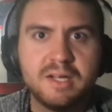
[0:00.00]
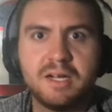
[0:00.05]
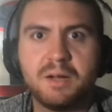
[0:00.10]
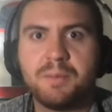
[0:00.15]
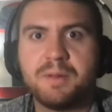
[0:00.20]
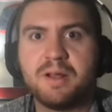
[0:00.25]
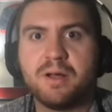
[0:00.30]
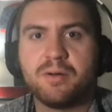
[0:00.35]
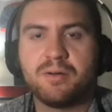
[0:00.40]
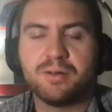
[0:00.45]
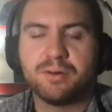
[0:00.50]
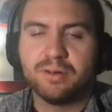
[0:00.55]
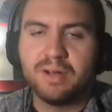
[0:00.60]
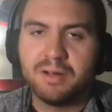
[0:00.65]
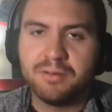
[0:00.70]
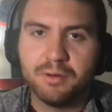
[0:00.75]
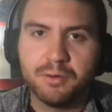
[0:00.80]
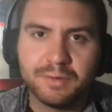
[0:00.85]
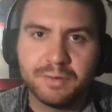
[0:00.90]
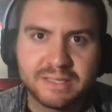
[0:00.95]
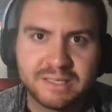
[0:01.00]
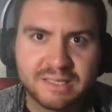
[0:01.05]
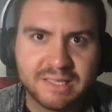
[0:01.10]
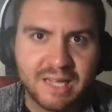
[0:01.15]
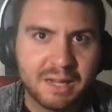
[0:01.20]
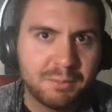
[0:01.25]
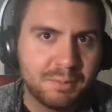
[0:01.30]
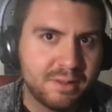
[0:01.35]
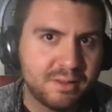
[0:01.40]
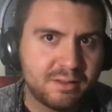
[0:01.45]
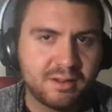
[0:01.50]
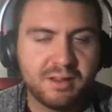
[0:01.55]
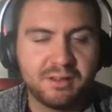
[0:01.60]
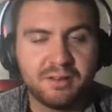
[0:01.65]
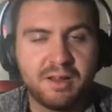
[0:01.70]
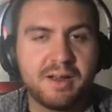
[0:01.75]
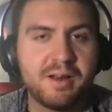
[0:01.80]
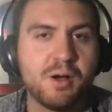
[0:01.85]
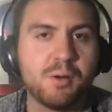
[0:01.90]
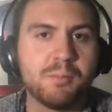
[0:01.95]
Let me know your level of excitement,
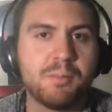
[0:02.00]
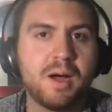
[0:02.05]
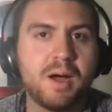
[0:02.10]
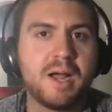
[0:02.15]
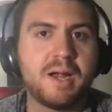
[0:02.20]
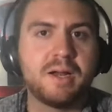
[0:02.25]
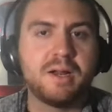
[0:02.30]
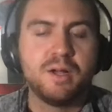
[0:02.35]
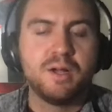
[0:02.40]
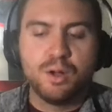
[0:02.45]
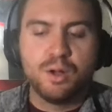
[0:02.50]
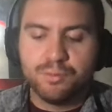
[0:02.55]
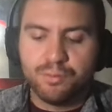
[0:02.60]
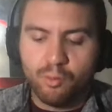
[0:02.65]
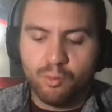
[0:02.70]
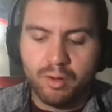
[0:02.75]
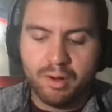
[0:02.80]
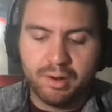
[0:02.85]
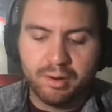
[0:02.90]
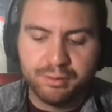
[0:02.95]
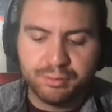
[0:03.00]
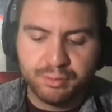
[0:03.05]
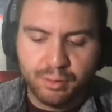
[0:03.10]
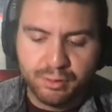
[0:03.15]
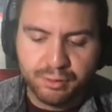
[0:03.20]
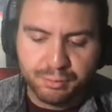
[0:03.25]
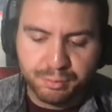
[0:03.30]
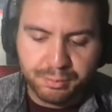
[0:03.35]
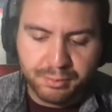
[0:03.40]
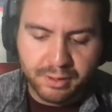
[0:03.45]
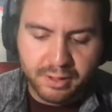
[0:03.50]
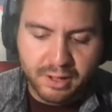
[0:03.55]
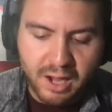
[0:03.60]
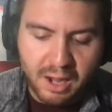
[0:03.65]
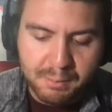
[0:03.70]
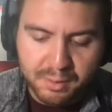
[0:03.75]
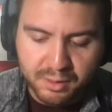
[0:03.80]
because I know mine for Arizona is pretty high.